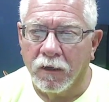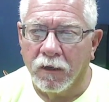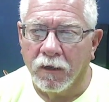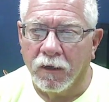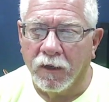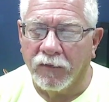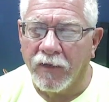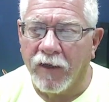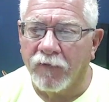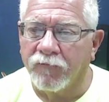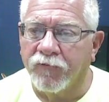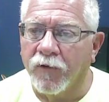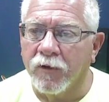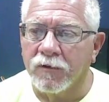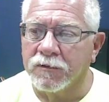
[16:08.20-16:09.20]
Now,
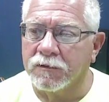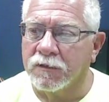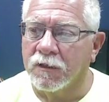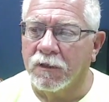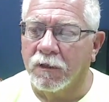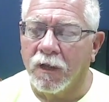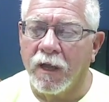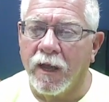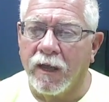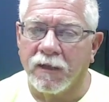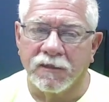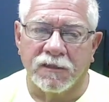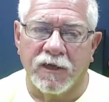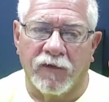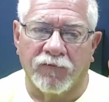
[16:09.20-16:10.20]
that first
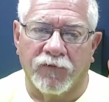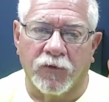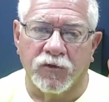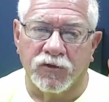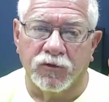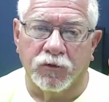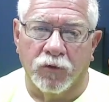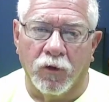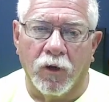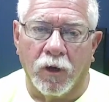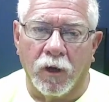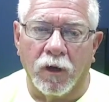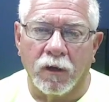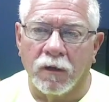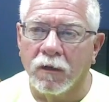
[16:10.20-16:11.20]
glance, that first
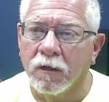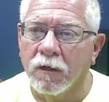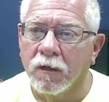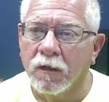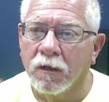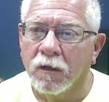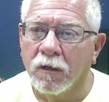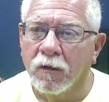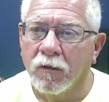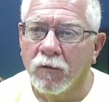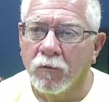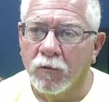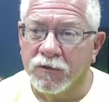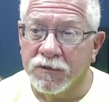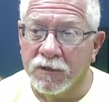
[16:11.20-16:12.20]
look,
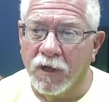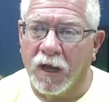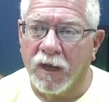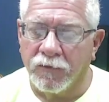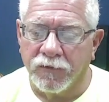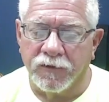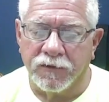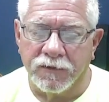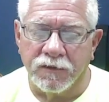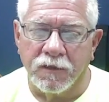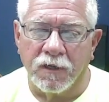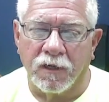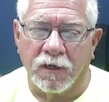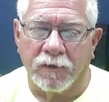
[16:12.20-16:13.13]
was not the sin.